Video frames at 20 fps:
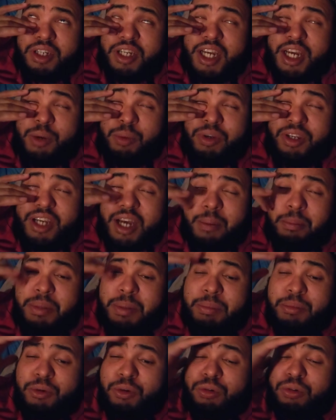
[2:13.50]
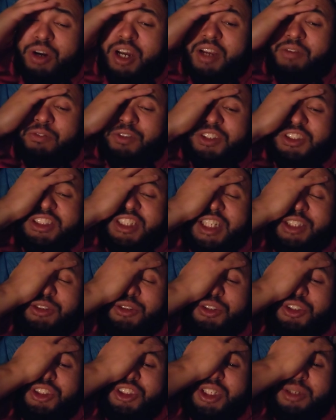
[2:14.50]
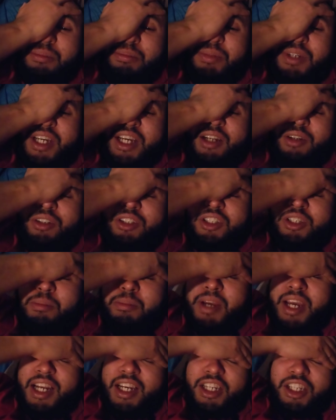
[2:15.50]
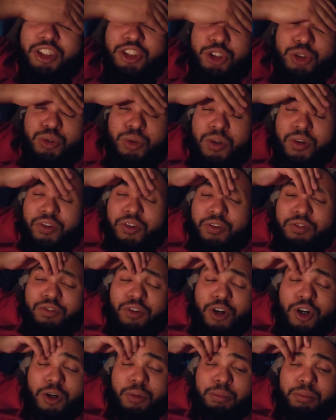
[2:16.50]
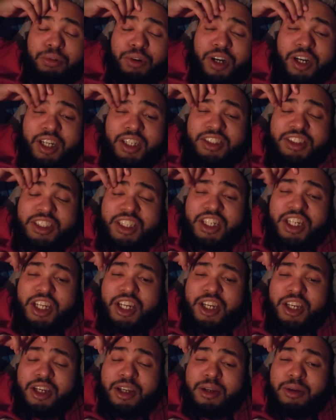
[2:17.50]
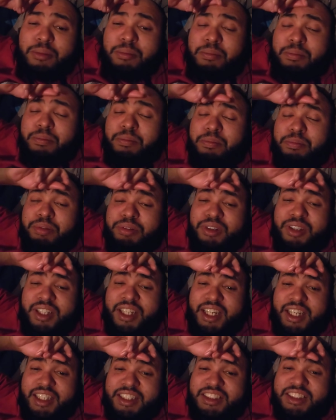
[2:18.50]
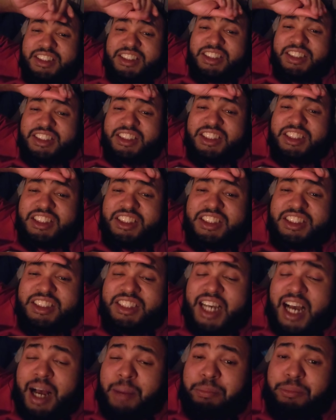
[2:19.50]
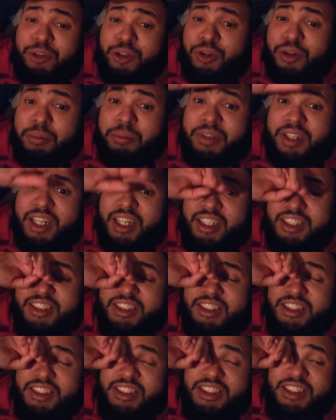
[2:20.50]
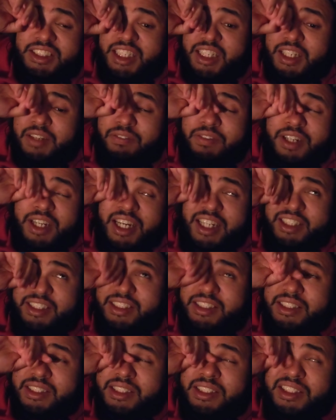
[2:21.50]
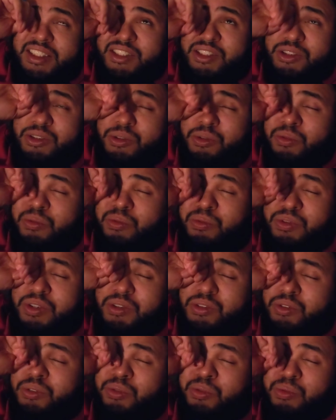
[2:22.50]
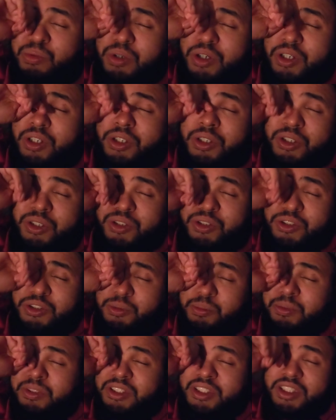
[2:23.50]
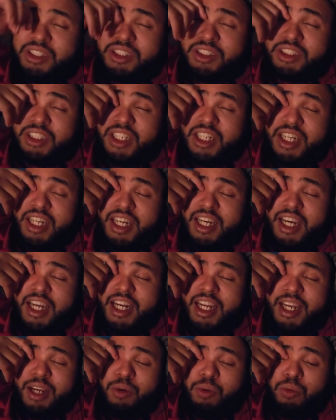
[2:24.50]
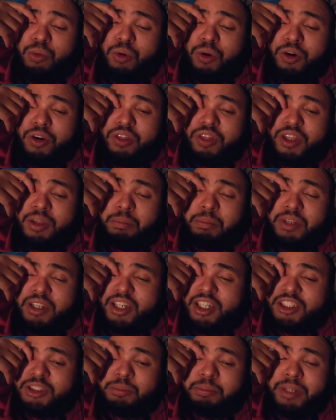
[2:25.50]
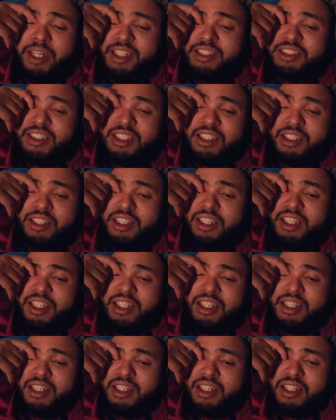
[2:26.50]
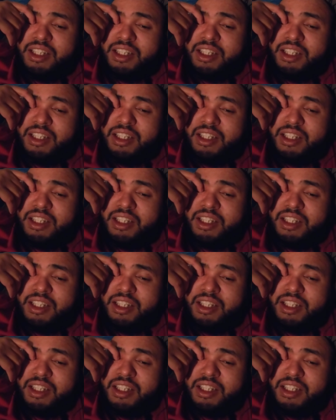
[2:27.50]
And we got people crying for censorship and demanding control of their foreign products. Please, just stop, dude. I'm getting sick of it. I don't want to curse, because it ain't worth it. Because basically,